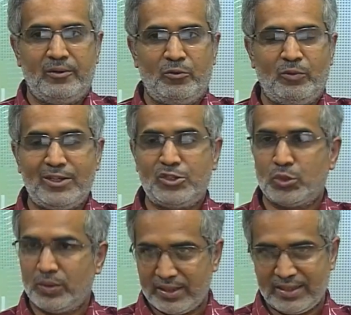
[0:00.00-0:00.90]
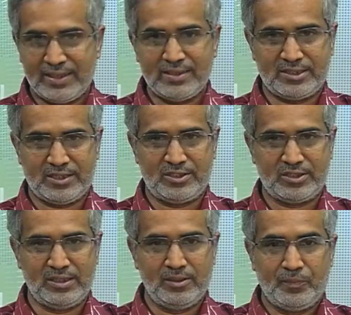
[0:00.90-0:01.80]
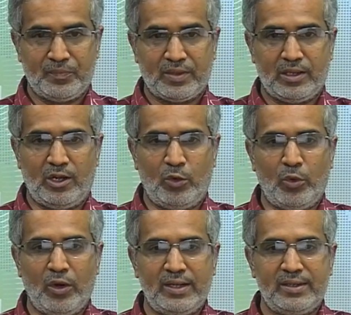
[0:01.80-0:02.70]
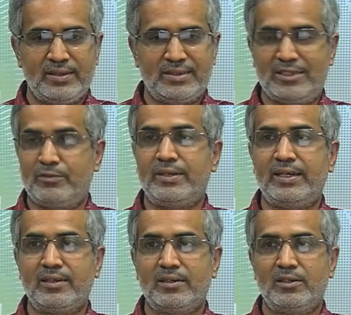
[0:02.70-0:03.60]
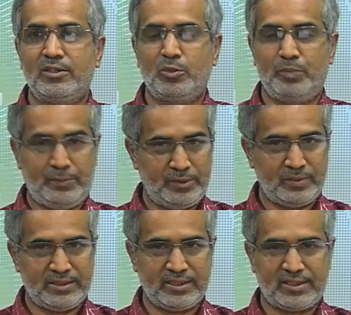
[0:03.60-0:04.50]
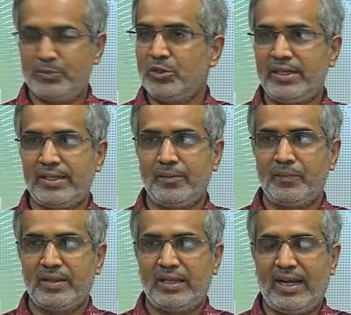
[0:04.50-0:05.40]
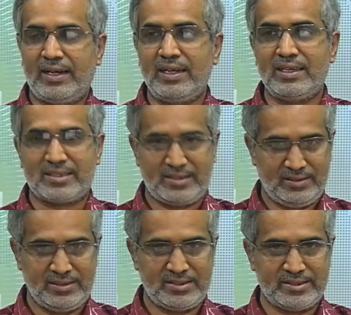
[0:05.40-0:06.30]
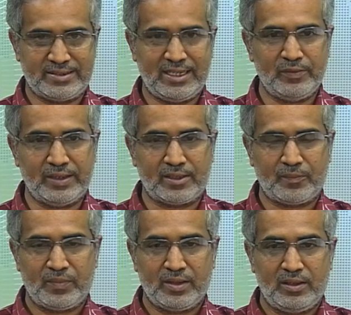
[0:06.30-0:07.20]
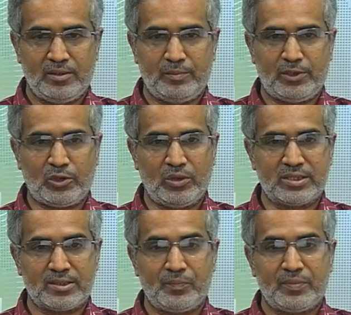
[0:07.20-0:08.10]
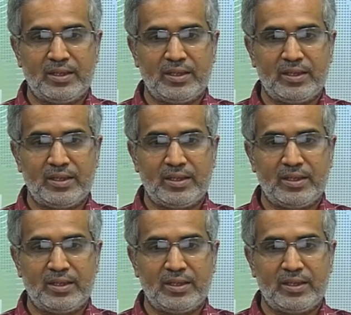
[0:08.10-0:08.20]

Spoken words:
One should in general avoid referring to people by their community unless this is relevant, because